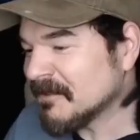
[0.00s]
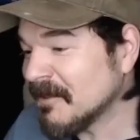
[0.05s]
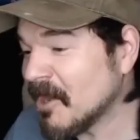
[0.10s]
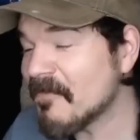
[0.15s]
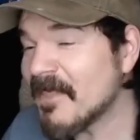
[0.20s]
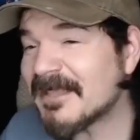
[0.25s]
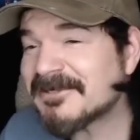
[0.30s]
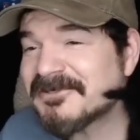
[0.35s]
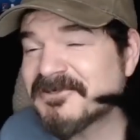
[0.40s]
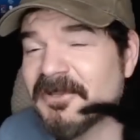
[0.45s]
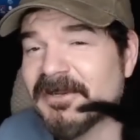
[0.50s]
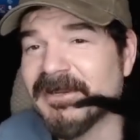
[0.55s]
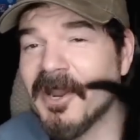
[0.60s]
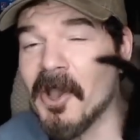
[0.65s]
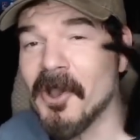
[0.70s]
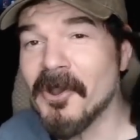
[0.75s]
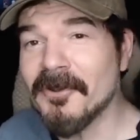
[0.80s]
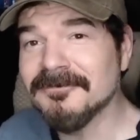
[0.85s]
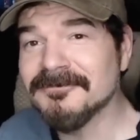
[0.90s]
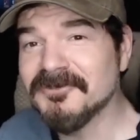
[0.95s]
Oh, that's good to
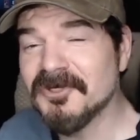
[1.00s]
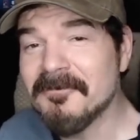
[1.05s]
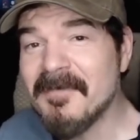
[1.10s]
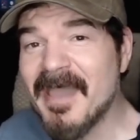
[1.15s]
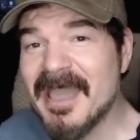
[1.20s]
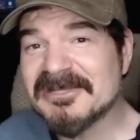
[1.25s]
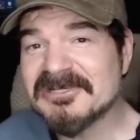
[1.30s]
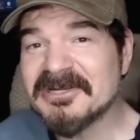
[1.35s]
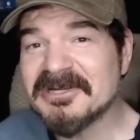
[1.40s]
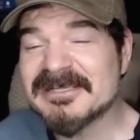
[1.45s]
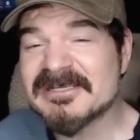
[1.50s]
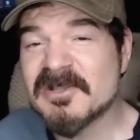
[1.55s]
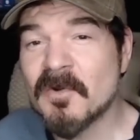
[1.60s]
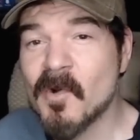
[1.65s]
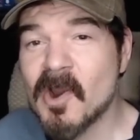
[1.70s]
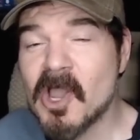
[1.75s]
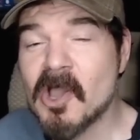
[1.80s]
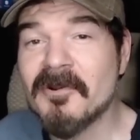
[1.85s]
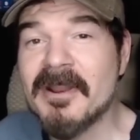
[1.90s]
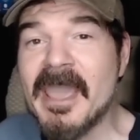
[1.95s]
know. Your magic doesn't
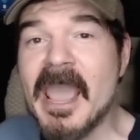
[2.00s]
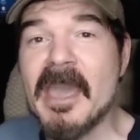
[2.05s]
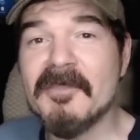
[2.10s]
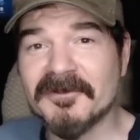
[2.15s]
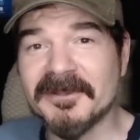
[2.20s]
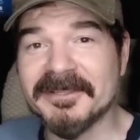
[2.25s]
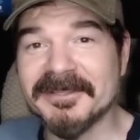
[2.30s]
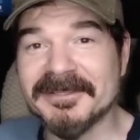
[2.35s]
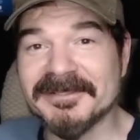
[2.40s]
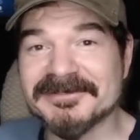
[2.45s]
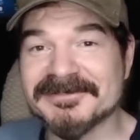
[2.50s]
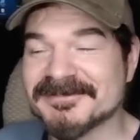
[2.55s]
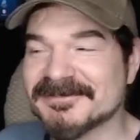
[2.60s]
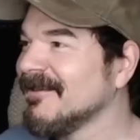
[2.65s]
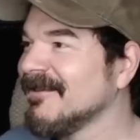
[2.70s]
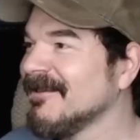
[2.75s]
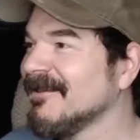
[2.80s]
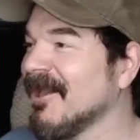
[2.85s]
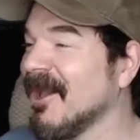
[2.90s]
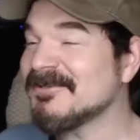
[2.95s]
work on
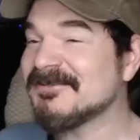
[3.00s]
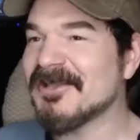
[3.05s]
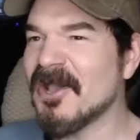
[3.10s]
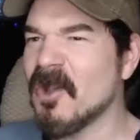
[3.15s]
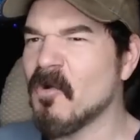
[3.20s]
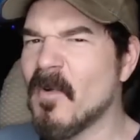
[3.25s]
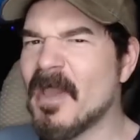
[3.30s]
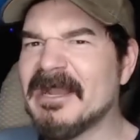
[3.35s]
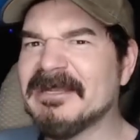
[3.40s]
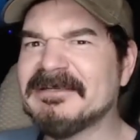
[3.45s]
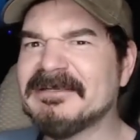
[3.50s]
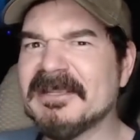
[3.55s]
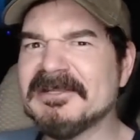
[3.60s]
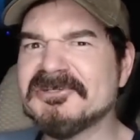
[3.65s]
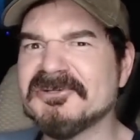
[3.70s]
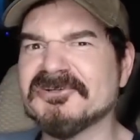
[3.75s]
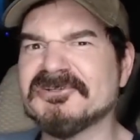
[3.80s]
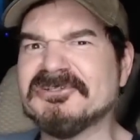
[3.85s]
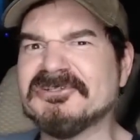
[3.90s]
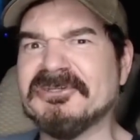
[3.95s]
athletes. Also, way to
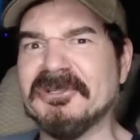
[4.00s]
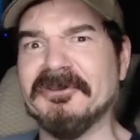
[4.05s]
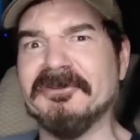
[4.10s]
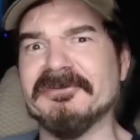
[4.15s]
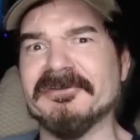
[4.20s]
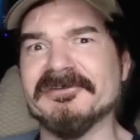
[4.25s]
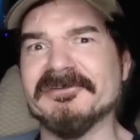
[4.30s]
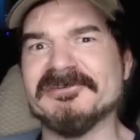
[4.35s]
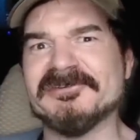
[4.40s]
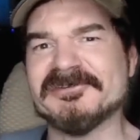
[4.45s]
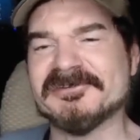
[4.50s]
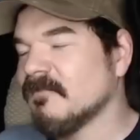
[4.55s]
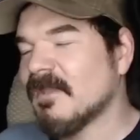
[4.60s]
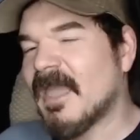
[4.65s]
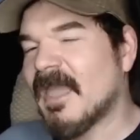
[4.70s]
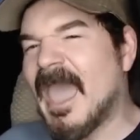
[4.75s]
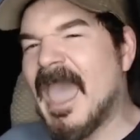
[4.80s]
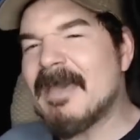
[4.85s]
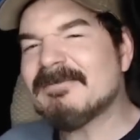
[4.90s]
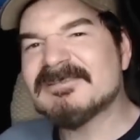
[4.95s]
diss your students.
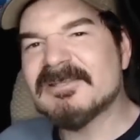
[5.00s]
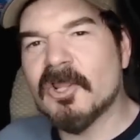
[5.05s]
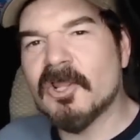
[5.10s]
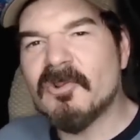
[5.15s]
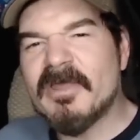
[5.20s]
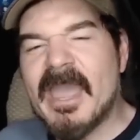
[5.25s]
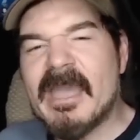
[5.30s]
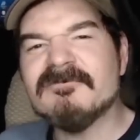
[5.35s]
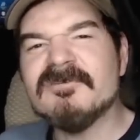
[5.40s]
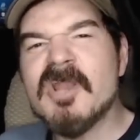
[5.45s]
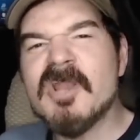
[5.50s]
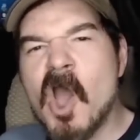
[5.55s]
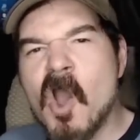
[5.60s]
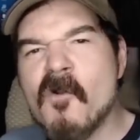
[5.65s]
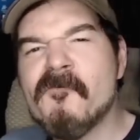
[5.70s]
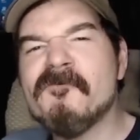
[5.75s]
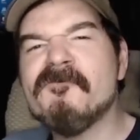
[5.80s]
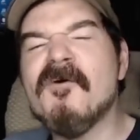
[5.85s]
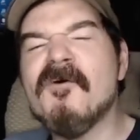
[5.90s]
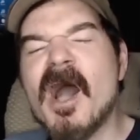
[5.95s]
Absolutely have
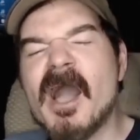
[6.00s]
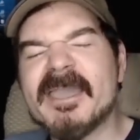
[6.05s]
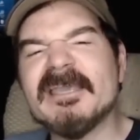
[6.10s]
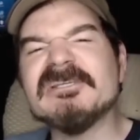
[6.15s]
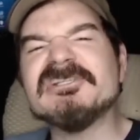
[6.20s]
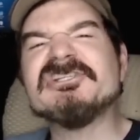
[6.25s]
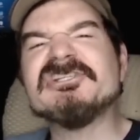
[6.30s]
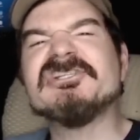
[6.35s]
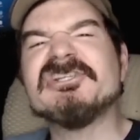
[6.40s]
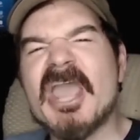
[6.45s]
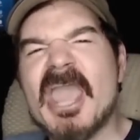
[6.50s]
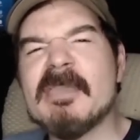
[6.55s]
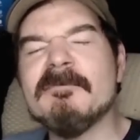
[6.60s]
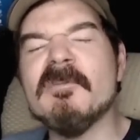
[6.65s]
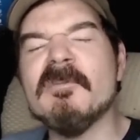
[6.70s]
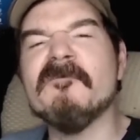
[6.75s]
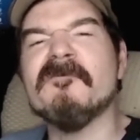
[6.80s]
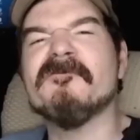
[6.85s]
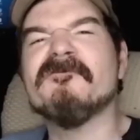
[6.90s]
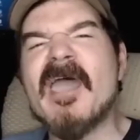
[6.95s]
no fucking
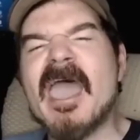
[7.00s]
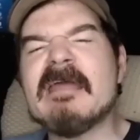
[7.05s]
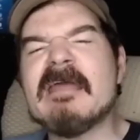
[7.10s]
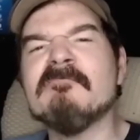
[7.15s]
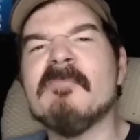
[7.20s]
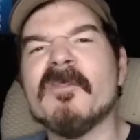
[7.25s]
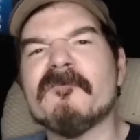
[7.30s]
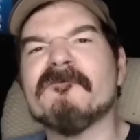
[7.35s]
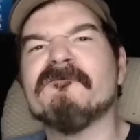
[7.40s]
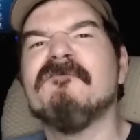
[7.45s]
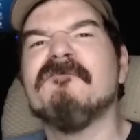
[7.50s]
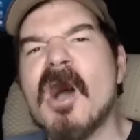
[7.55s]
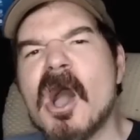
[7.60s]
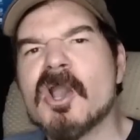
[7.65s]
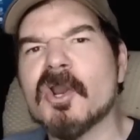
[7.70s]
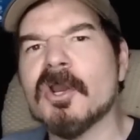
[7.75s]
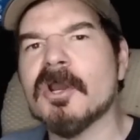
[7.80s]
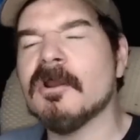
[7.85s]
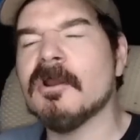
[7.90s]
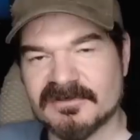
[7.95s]
shame, you fat
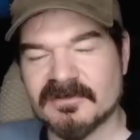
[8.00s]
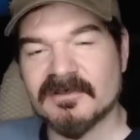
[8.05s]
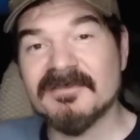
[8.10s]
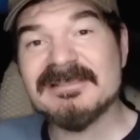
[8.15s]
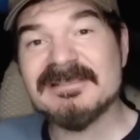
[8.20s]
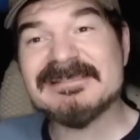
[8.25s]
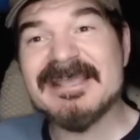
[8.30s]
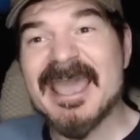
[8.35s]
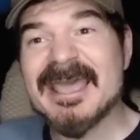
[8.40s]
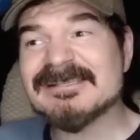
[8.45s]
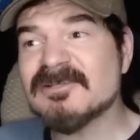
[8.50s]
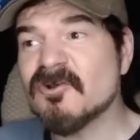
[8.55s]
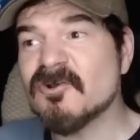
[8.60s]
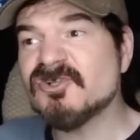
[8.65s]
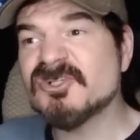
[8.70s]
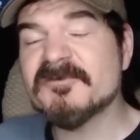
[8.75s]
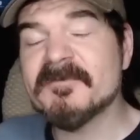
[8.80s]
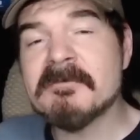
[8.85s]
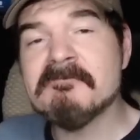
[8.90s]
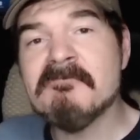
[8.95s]
motherfucker. These assholes
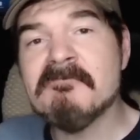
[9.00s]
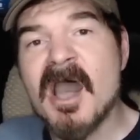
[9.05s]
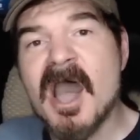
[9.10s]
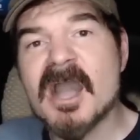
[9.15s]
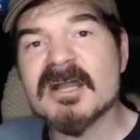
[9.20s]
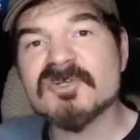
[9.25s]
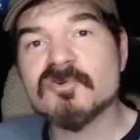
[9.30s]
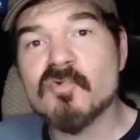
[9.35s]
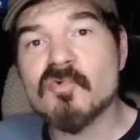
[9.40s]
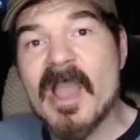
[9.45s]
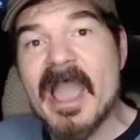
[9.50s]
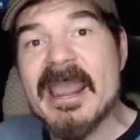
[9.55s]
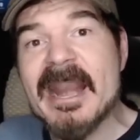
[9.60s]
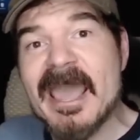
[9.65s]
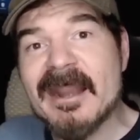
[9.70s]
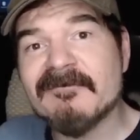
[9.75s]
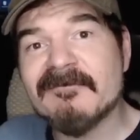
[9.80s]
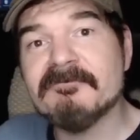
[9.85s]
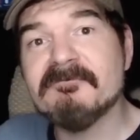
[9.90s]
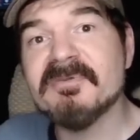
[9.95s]
should be mocked right
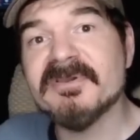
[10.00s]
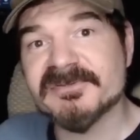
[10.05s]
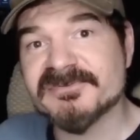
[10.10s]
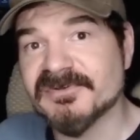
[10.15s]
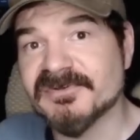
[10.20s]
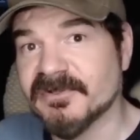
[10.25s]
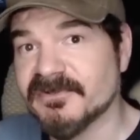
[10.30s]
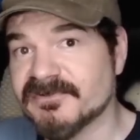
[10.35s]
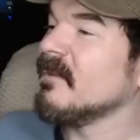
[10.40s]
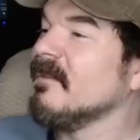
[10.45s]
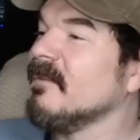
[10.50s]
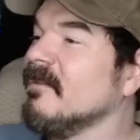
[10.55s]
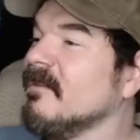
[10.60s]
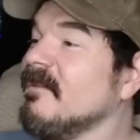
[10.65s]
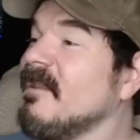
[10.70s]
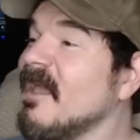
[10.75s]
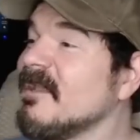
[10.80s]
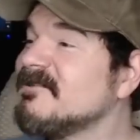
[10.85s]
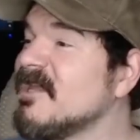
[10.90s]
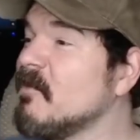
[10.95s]
out of business.
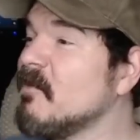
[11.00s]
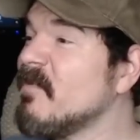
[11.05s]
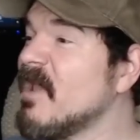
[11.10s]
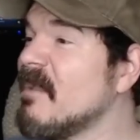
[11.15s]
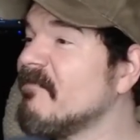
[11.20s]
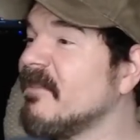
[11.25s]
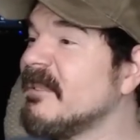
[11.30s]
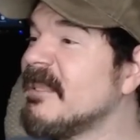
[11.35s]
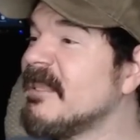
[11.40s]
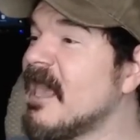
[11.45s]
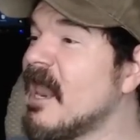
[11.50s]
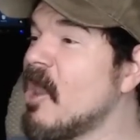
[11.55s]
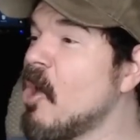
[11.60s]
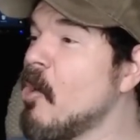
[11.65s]
Next up, we have the Yellow